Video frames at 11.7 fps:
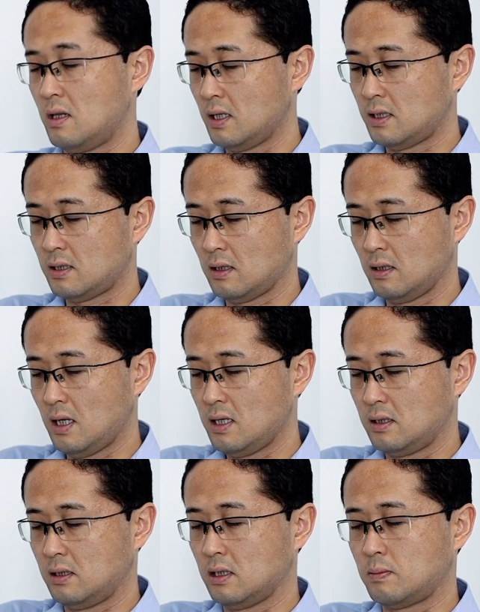
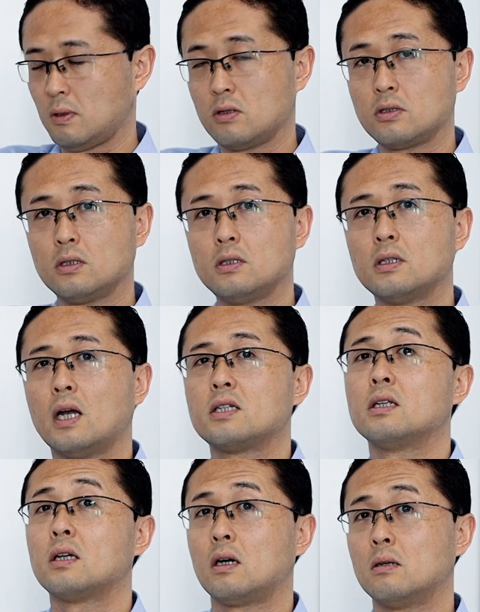these disc bulges
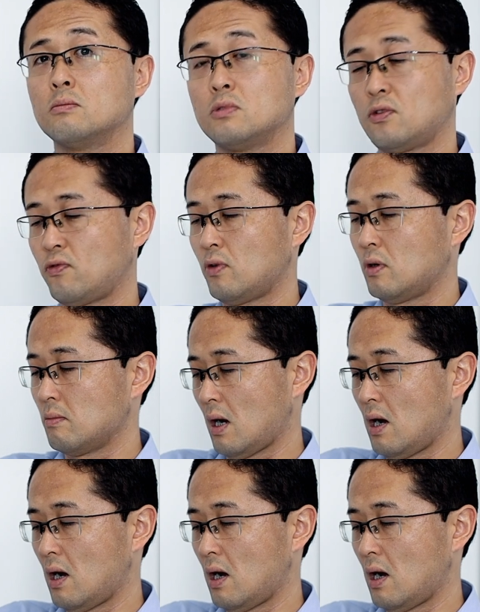actually comes from